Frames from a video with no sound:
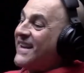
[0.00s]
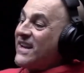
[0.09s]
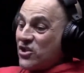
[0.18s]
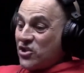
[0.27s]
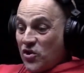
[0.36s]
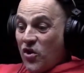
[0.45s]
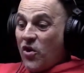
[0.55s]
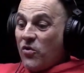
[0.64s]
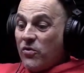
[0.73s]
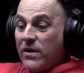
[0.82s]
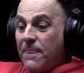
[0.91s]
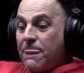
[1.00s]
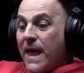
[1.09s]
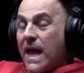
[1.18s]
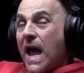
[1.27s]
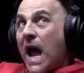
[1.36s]
So
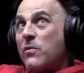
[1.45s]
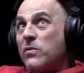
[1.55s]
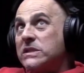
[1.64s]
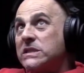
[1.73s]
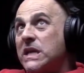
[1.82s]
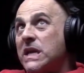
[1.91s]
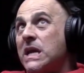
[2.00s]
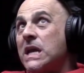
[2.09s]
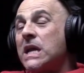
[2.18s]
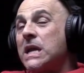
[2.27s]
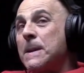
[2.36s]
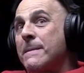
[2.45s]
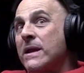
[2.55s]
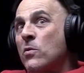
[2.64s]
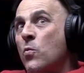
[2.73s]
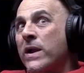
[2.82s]
I would say
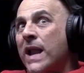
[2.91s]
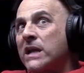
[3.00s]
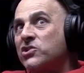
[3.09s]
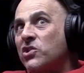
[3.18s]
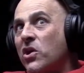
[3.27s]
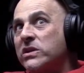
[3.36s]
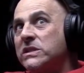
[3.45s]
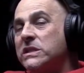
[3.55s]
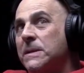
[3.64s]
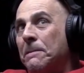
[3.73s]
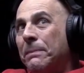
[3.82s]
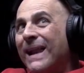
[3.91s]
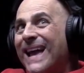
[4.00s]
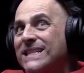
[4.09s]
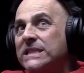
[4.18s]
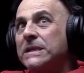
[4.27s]
when I started seeing the
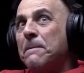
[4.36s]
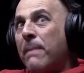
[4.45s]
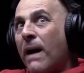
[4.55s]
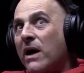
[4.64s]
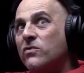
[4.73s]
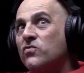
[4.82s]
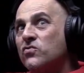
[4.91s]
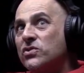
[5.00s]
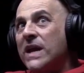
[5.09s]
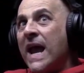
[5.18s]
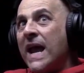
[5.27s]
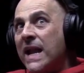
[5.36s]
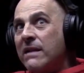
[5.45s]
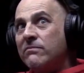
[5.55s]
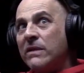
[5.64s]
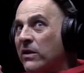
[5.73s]
plastic bottles and
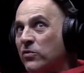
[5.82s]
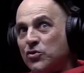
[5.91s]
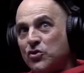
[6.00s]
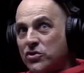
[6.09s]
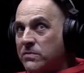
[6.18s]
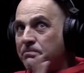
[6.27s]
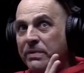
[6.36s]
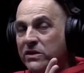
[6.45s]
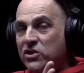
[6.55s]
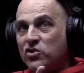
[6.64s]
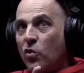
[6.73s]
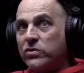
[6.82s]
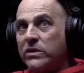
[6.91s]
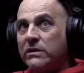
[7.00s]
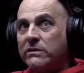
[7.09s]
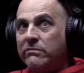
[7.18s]
it just being sold
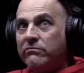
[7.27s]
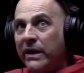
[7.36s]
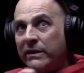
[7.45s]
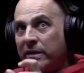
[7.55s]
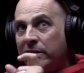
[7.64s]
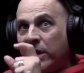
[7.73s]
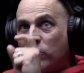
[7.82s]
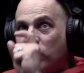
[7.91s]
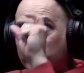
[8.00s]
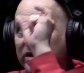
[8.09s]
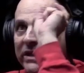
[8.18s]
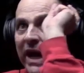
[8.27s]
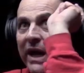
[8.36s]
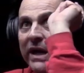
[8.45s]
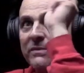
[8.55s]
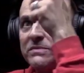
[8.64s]
in nickels and
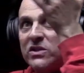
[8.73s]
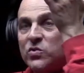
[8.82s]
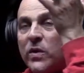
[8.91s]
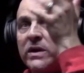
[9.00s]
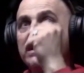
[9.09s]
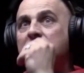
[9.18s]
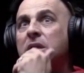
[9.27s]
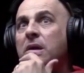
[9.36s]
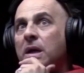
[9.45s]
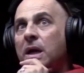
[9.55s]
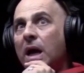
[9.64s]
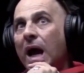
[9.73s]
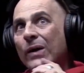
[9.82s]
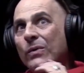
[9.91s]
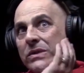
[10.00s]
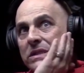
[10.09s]
dimes and 20s,
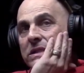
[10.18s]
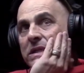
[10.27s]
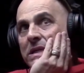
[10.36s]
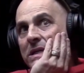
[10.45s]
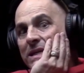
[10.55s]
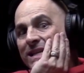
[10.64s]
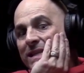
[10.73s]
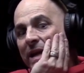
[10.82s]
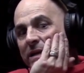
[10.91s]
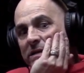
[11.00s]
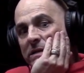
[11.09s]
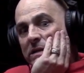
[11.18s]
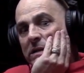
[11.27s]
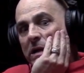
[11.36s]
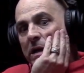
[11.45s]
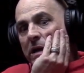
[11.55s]
I would say
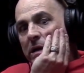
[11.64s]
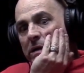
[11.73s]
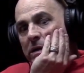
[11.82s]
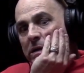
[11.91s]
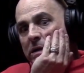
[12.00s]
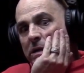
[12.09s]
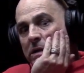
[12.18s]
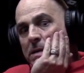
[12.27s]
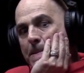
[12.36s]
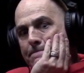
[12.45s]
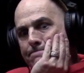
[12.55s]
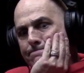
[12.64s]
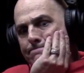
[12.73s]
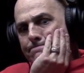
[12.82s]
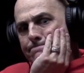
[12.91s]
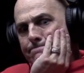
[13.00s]
1984,
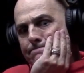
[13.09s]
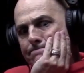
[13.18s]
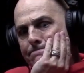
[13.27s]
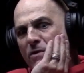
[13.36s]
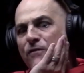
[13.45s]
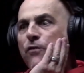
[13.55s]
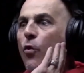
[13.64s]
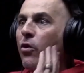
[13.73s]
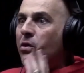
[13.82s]
4.